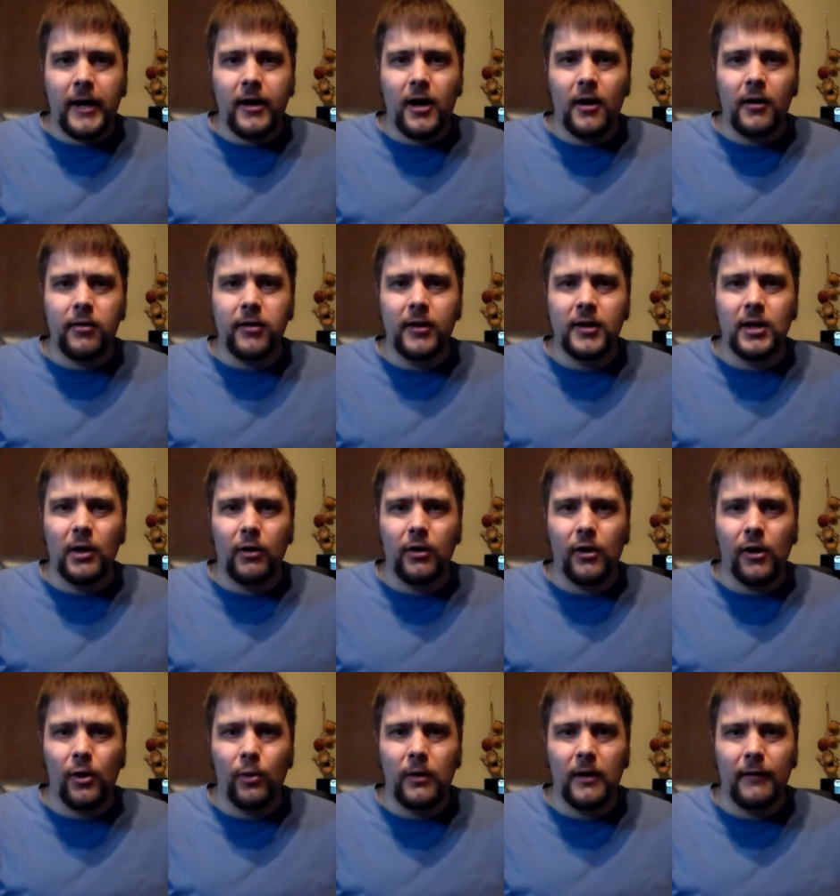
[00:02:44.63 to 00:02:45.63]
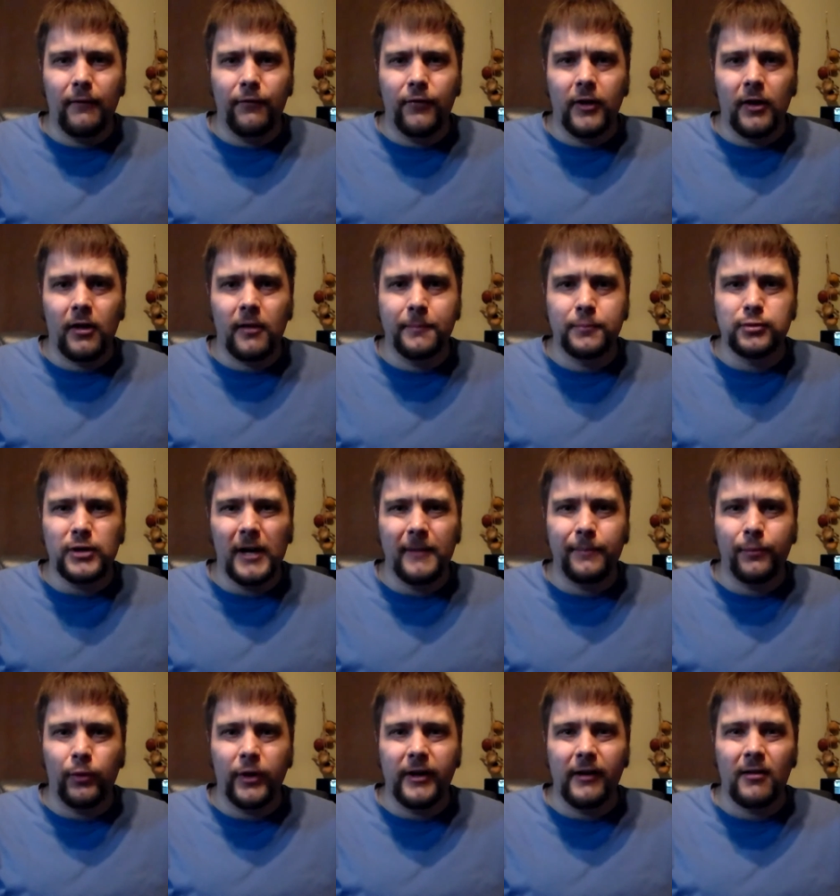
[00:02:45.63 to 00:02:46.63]
I honestly don't know if this
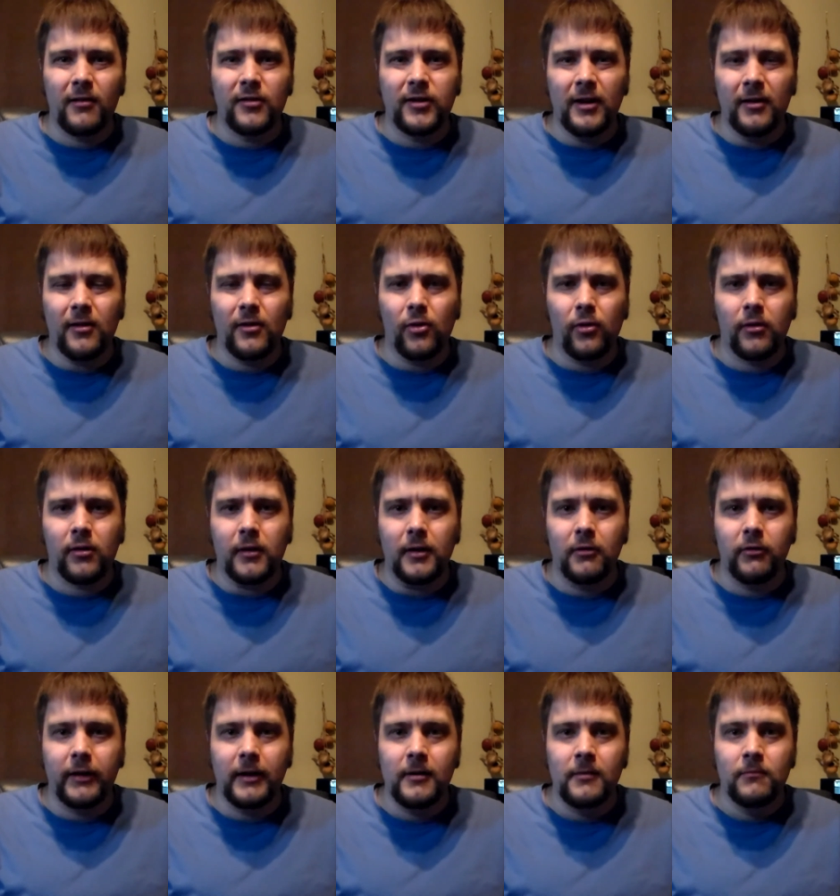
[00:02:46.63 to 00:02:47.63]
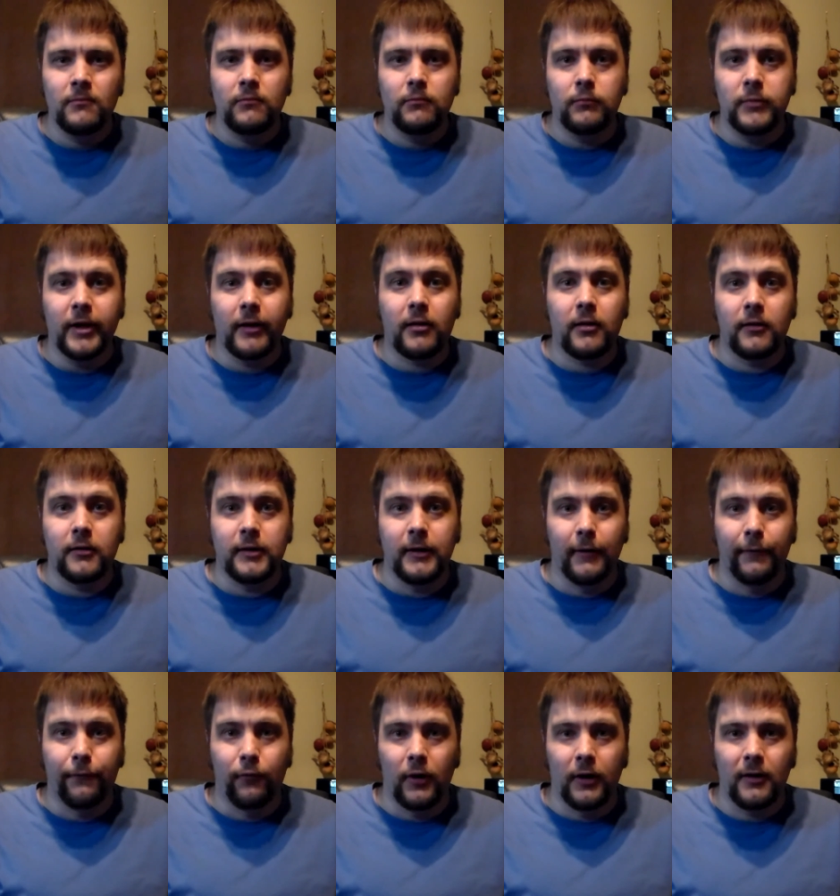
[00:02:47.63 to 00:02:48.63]
plot point is decent or silly. It's
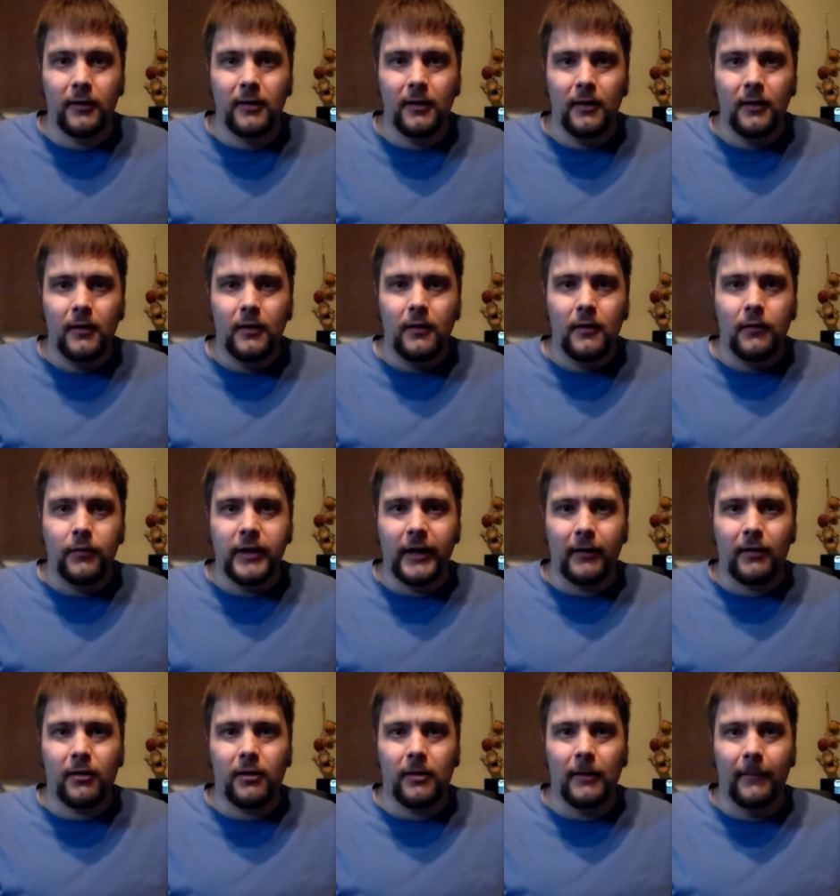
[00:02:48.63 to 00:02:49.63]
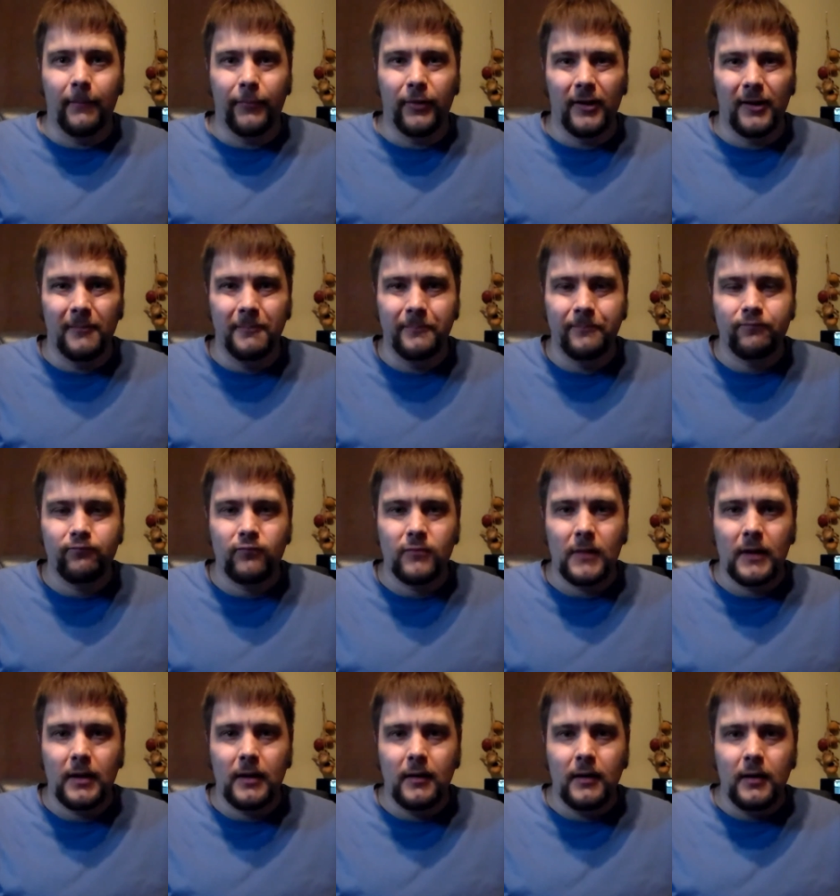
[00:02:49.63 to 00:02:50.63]
different. That's something.
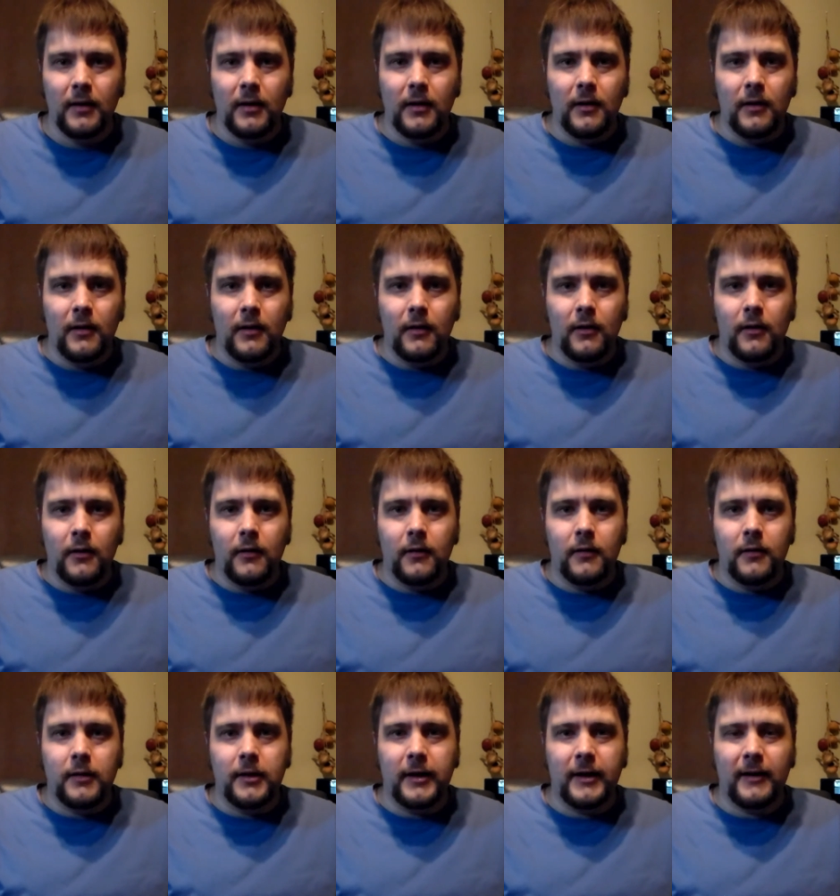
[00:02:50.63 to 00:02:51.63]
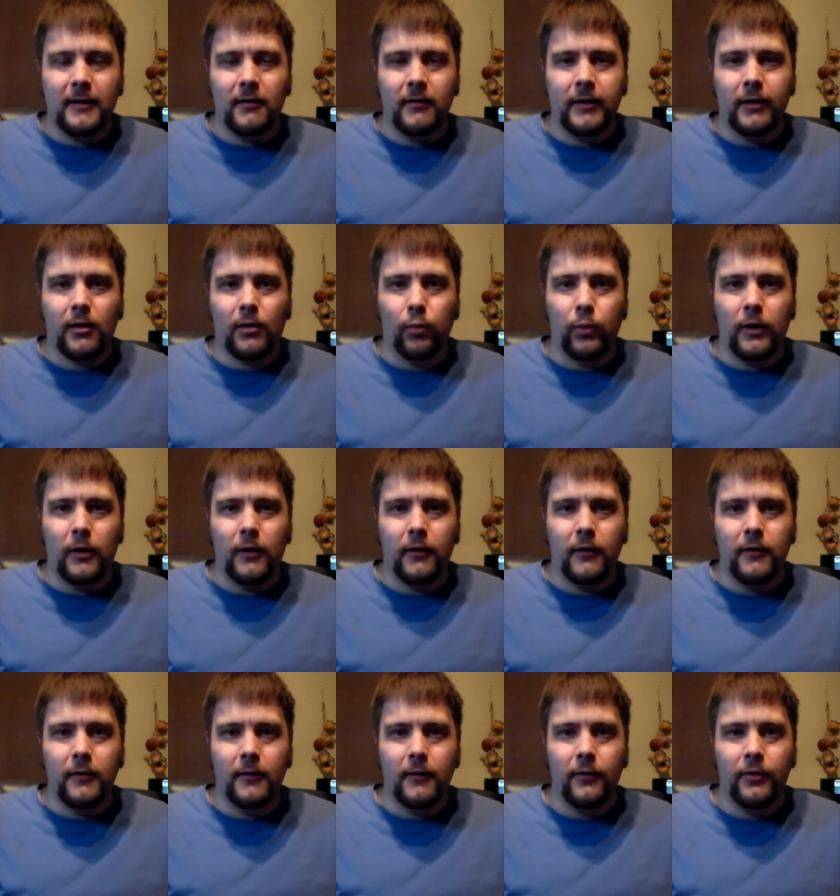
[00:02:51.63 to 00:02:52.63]
Yeah, it's
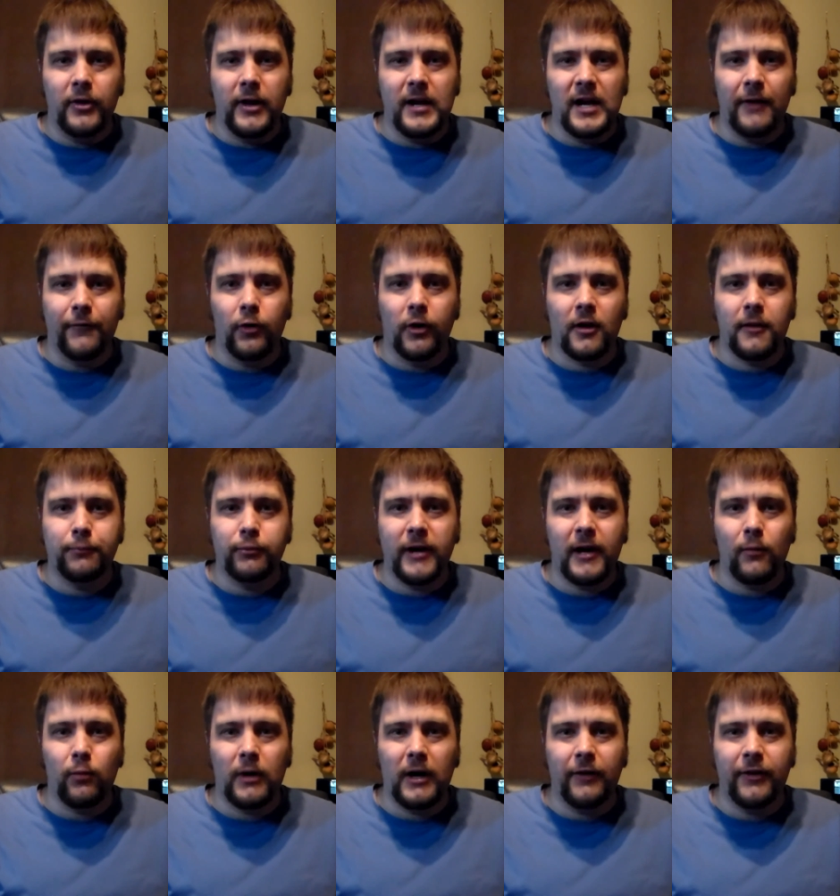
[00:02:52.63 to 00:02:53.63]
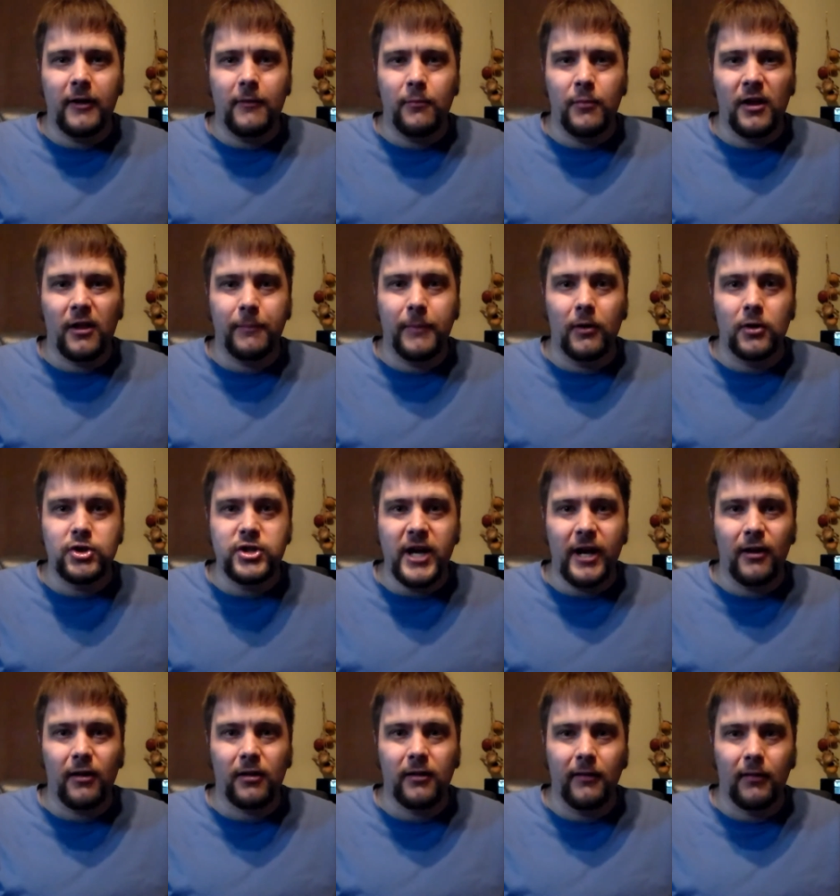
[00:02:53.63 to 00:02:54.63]
weird. Uh, they never explain why they misspelled
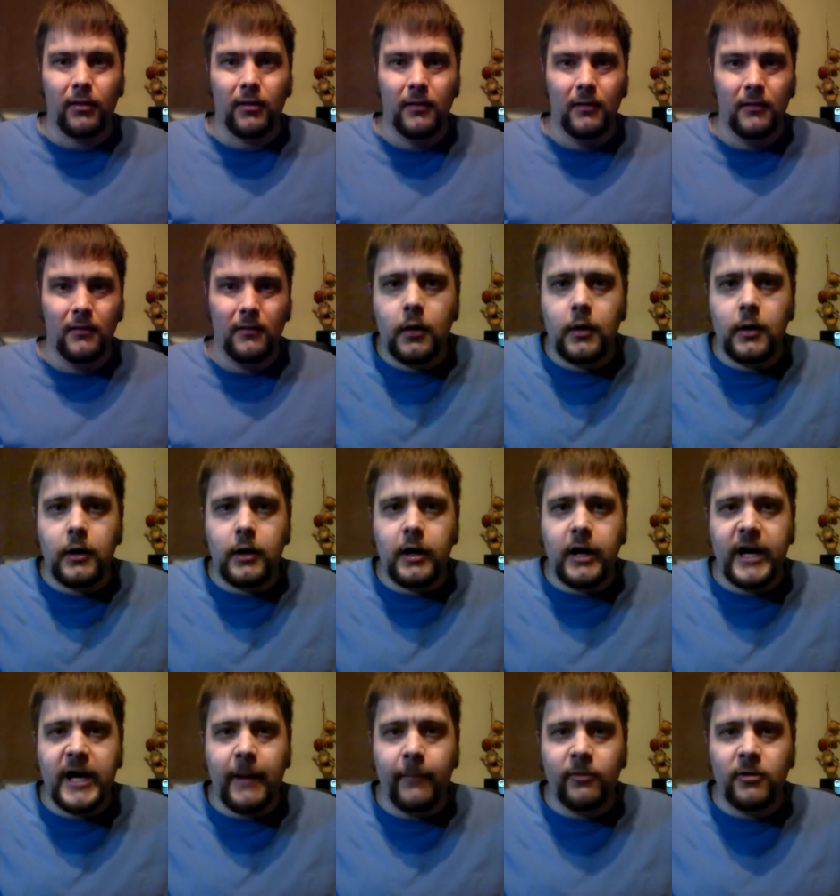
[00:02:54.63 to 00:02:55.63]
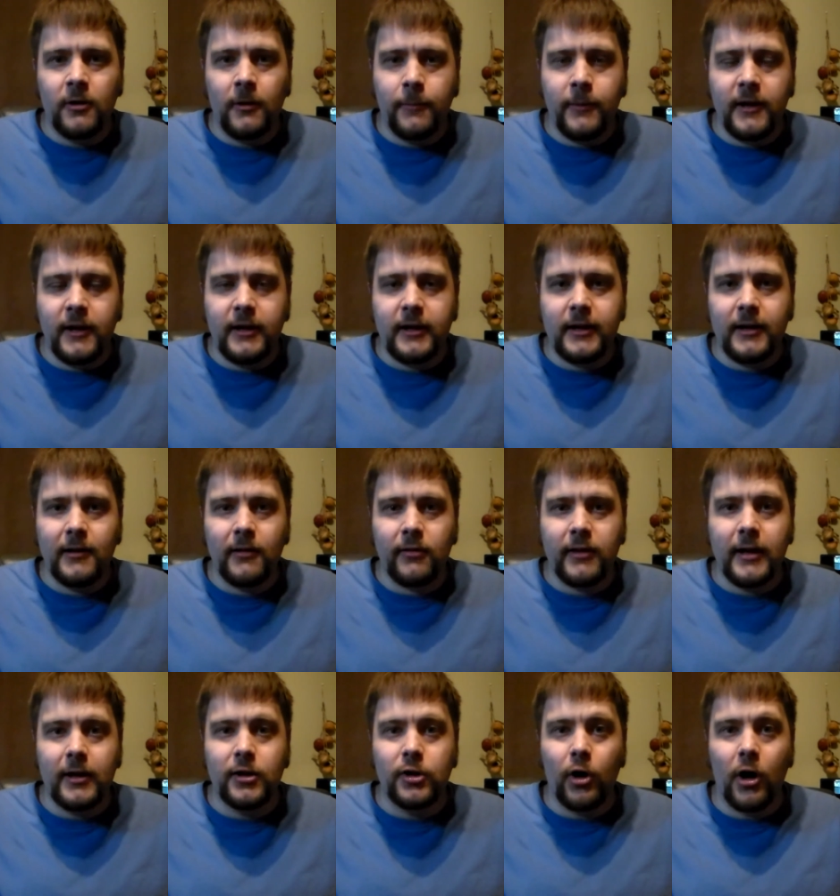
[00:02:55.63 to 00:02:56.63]
Genisys. IMDb
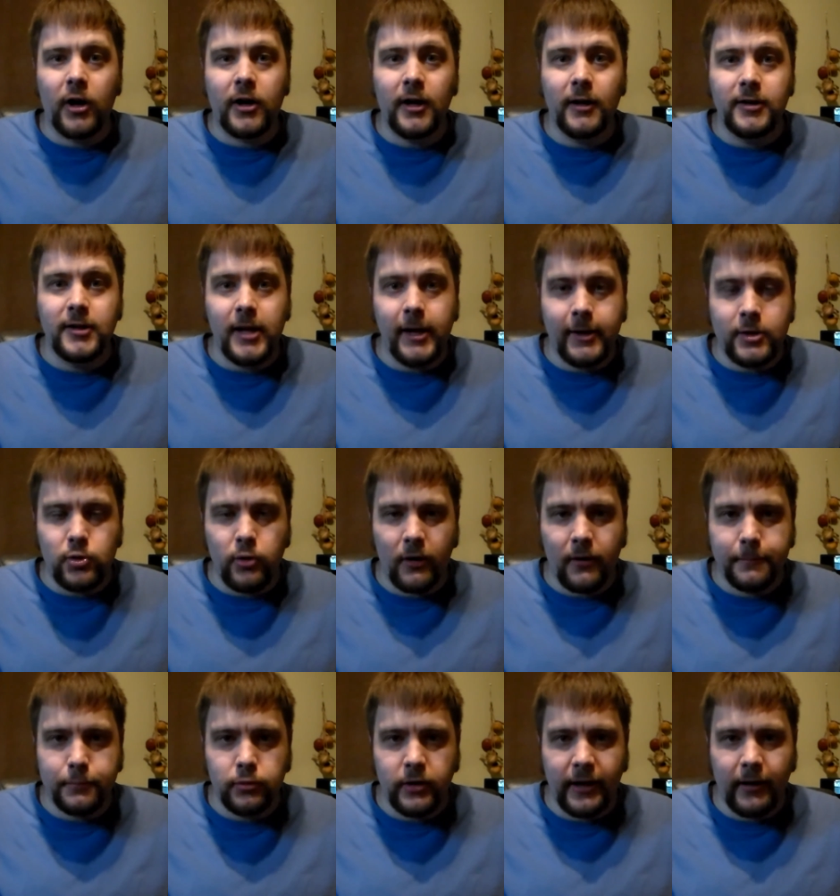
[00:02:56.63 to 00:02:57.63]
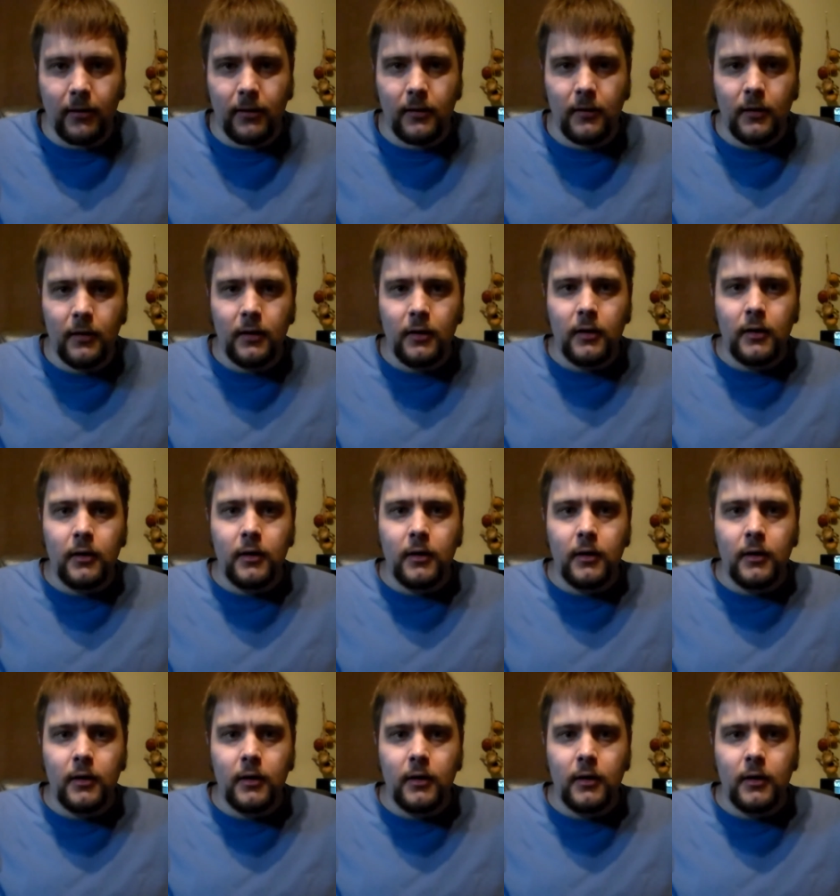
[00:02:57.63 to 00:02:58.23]
is a dark and dangerous place.